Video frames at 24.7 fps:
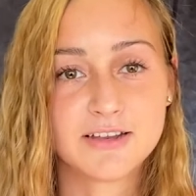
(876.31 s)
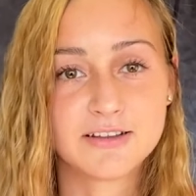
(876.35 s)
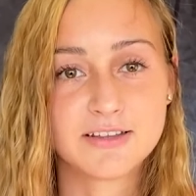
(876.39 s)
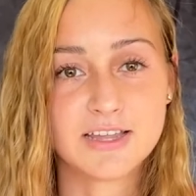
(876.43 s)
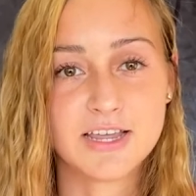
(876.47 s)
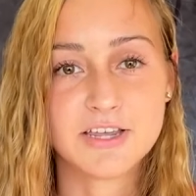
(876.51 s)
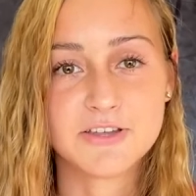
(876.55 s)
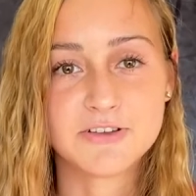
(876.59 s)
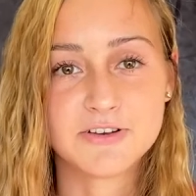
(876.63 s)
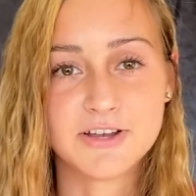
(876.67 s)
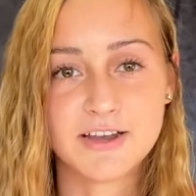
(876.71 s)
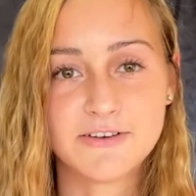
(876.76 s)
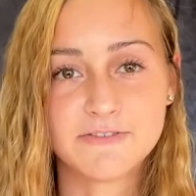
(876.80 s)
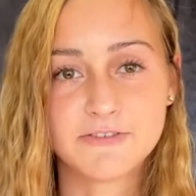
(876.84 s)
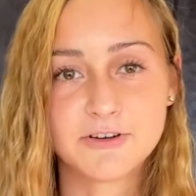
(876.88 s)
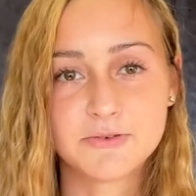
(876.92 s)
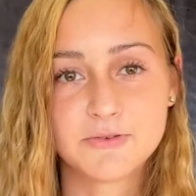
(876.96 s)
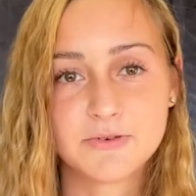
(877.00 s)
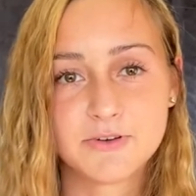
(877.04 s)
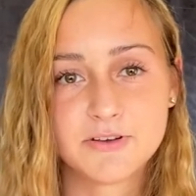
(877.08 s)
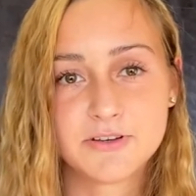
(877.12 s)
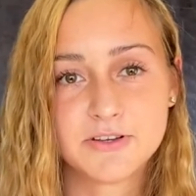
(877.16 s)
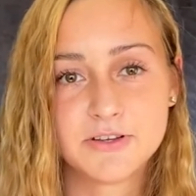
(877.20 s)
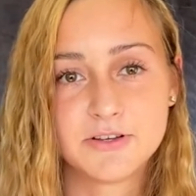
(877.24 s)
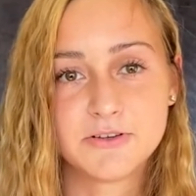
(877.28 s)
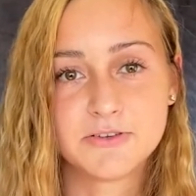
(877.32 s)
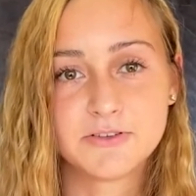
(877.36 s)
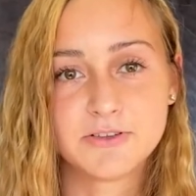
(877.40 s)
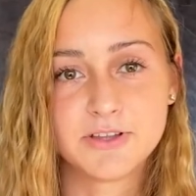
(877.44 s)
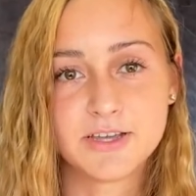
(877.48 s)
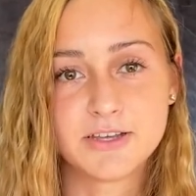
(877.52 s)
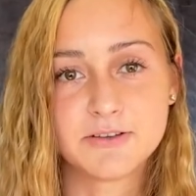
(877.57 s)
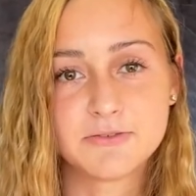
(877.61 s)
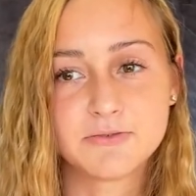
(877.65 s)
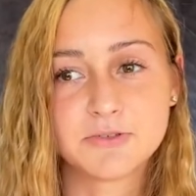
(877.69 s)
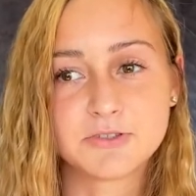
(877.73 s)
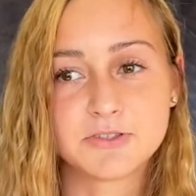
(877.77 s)
Thank you to everyone who,
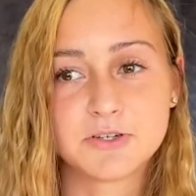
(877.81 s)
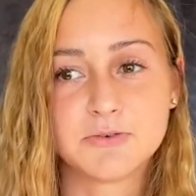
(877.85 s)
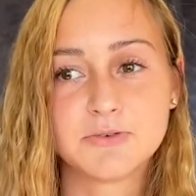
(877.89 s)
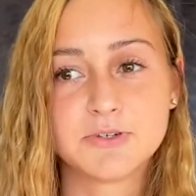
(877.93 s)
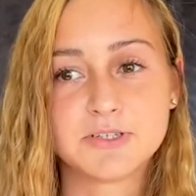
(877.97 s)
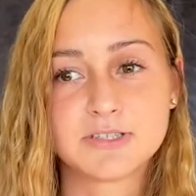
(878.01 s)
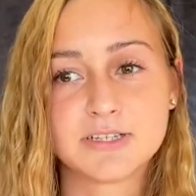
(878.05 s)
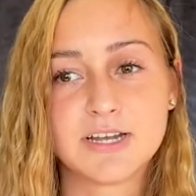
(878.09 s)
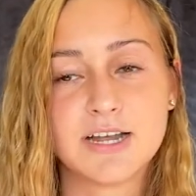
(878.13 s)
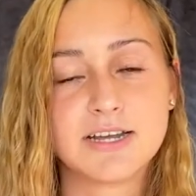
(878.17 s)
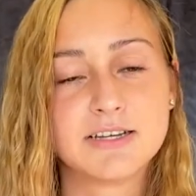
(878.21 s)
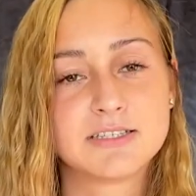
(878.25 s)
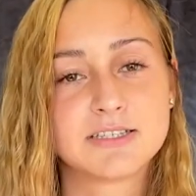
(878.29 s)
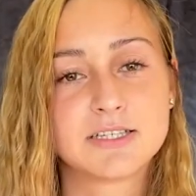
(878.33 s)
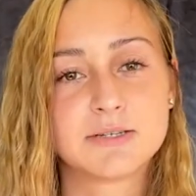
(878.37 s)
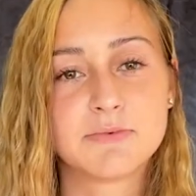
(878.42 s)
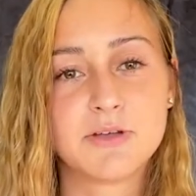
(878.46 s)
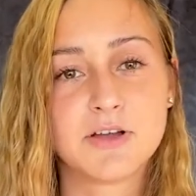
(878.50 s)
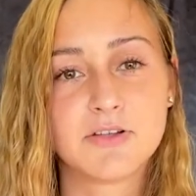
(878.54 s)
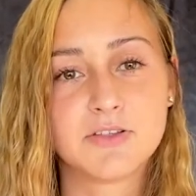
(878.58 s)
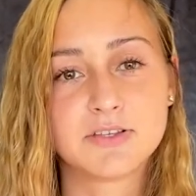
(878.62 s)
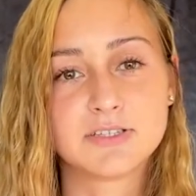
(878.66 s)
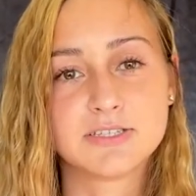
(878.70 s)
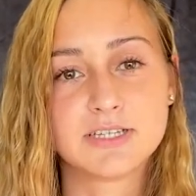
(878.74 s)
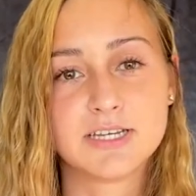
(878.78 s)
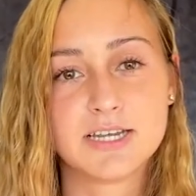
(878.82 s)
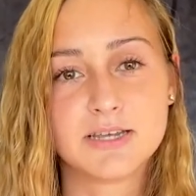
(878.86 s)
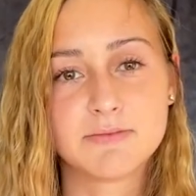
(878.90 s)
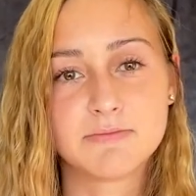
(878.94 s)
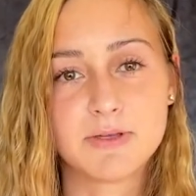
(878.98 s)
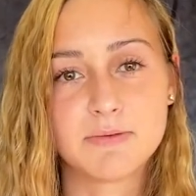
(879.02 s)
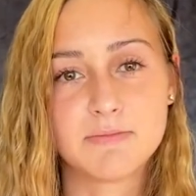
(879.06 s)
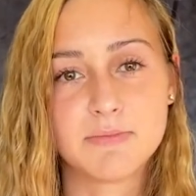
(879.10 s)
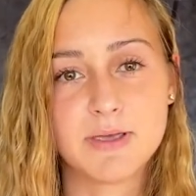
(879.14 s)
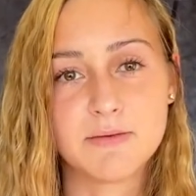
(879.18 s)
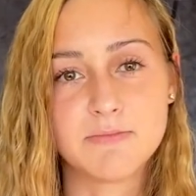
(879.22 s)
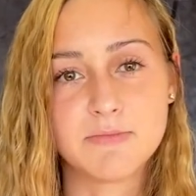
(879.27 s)
like, was always nice to me on the team
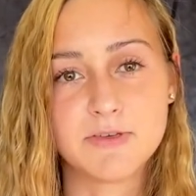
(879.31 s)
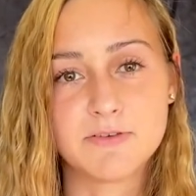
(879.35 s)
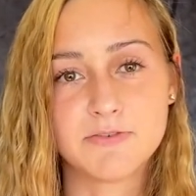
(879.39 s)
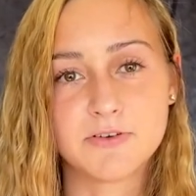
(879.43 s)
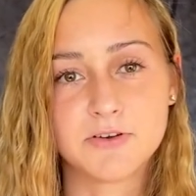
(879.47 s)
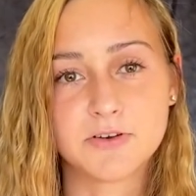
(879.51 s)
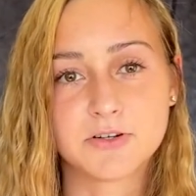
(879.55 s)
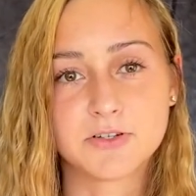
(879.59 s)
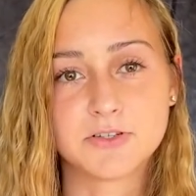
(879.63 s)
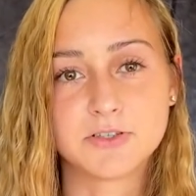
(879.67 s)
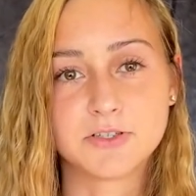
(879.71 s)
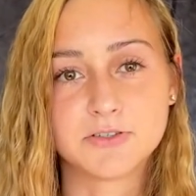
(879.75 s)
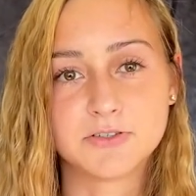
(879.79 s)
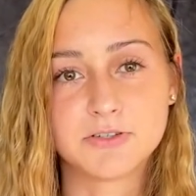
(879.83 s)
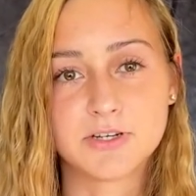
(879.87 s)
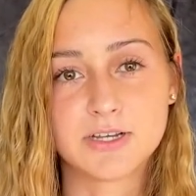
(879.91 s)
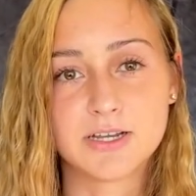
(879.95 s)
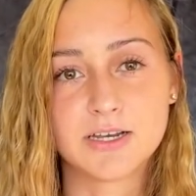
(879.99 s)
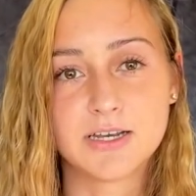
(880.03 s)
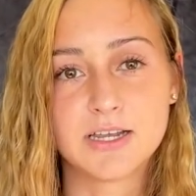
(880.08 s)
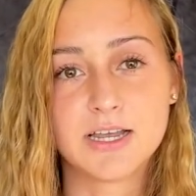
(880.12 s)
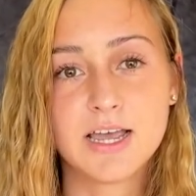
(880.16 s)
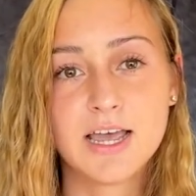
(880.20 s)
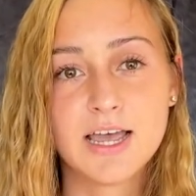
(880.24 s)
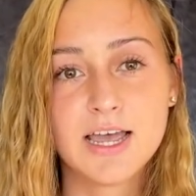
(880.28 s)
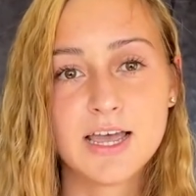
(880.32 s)
and made me feel included